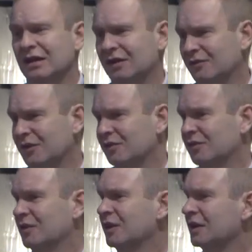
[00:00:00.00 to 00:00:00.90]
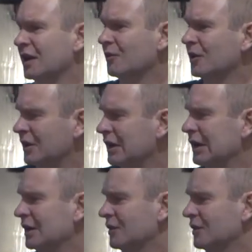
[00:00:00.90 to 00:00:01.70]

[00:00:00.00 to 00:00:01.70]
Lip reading: It has a very distinct network